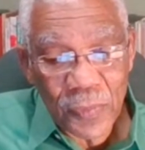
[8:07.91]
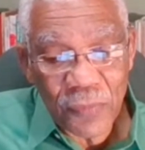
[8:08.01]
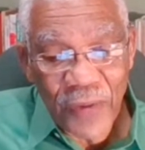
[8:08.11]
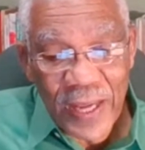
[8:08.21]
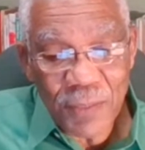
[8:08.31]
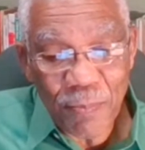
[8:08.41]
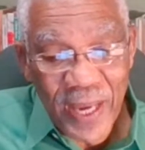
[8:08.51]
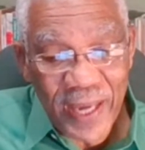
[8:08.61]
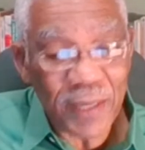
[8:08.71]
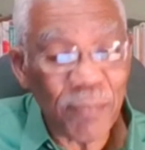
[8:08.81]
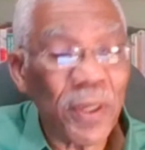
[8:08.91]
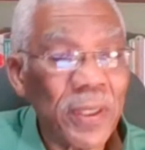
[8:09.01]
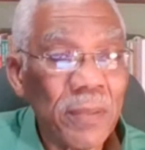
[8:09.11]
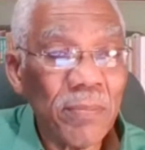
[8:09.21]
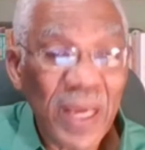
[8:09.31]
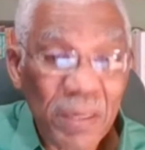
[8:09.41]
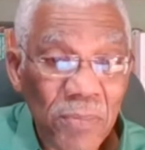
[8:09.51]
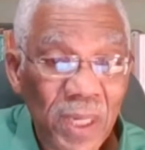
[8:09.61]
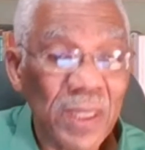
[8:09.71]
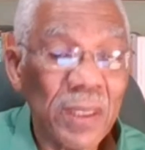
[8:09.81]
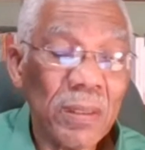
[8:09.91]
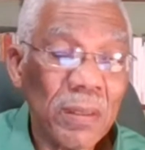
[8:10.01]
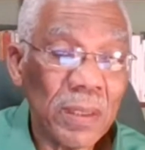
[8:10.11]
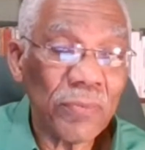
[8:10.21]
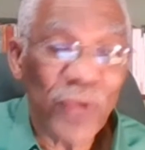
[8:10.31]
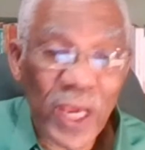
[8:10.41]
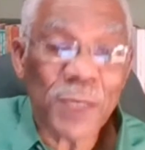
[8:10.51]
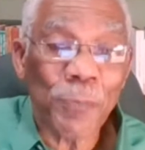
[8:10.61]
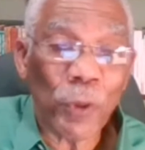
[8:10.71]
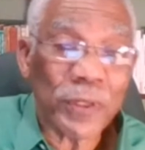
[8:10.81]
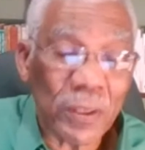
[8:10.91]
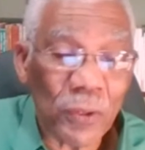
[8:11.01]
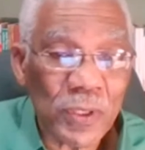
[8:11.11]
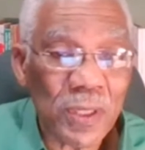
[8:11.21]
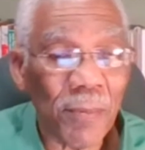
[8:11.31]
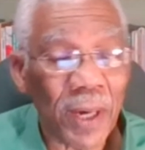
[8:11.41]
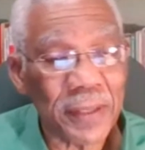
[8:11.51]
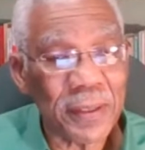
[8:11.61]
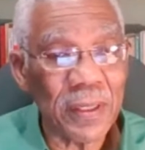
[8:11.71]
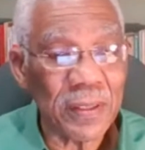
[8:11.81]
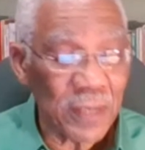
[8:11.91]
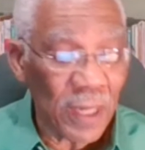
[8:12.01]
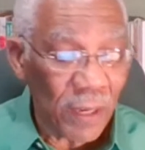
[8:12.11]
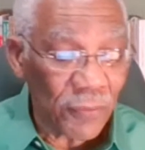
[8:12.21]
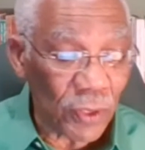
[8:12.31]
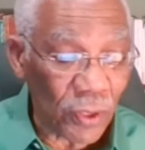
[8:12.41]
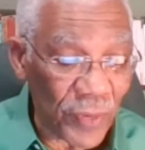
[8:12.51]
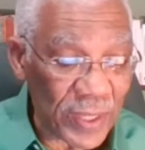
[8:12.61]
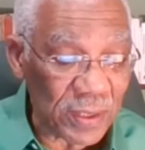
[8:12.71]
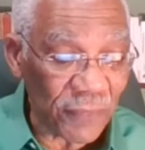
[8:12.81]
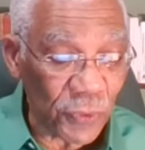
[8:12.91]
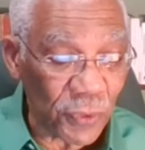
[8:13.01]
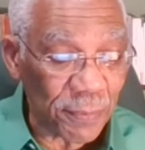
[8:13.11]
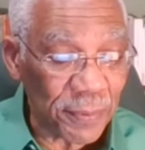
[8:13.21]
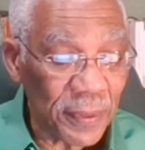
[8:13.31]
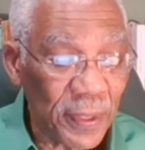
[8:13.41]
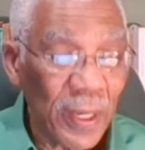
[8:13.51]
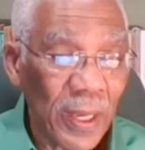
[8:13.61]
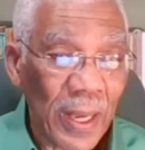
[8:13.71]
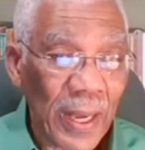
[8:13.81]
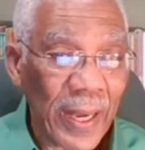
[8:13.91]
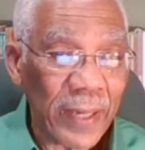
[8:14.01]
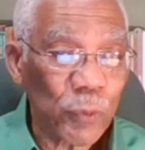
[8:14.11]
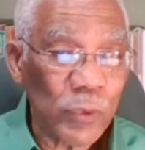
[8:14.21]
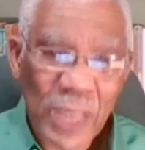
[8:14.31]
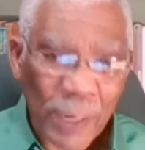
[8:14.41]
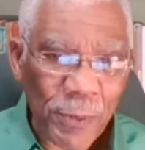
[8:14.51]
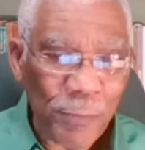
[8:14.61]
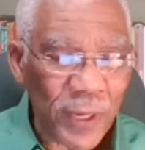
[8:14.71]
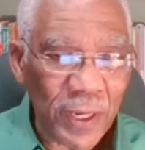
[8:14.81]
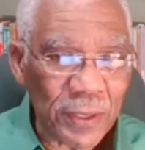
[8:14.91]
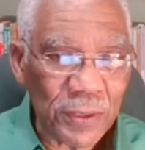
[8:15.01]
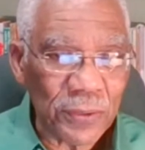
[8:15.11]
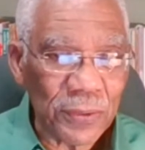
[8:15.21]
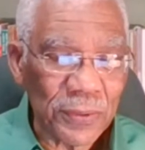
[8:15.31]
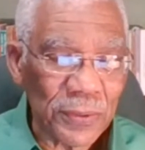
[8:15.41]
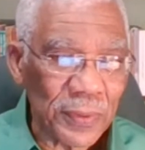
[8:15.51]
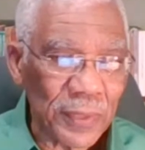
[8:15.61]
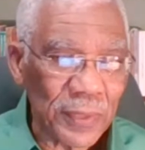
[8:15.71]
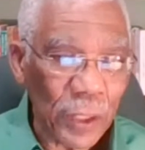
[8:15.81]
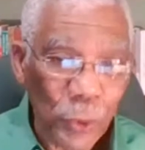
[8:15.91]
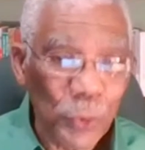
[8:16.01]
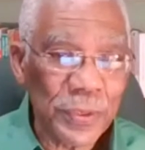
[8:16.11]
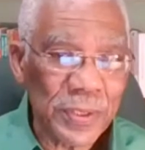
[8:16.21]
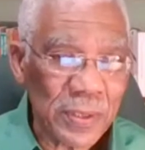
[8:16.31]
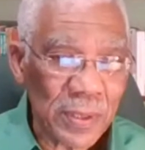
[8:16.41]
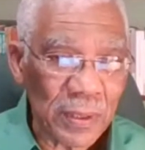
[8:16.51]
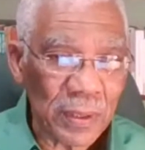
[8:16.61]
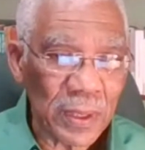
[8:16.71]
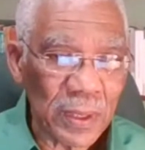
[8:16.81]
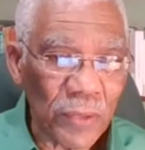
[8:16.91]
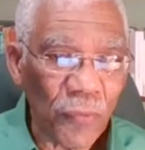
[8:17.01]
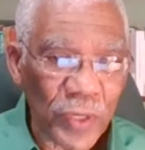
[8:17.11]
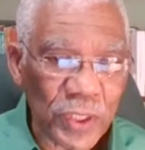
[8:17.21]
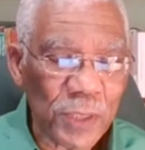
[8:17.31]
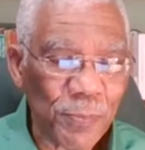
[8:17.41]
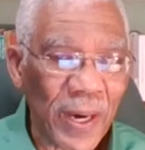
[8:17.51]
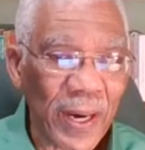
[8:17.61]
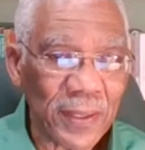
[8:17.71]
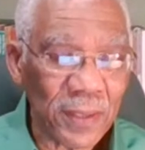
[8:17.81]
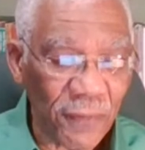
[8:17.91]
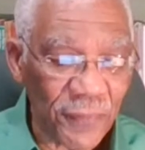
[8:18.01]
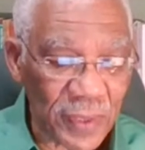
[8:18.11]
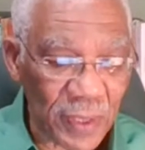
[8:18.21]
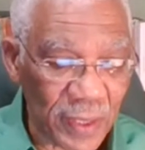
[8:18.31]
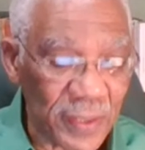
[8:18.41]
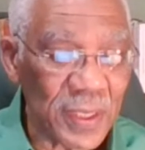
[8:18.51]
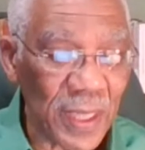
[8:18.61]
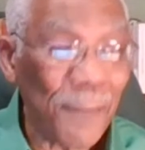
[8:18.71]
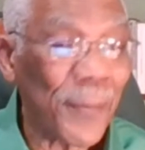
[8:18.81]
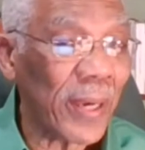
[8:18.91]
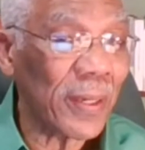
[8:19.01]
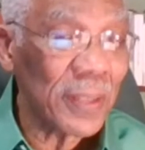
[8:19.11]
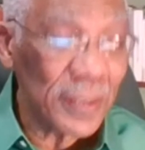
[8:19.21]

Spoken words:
France made money. It re-exported those commodities to the rest of Europe, and it was not prepared to lose the richest part of its empire.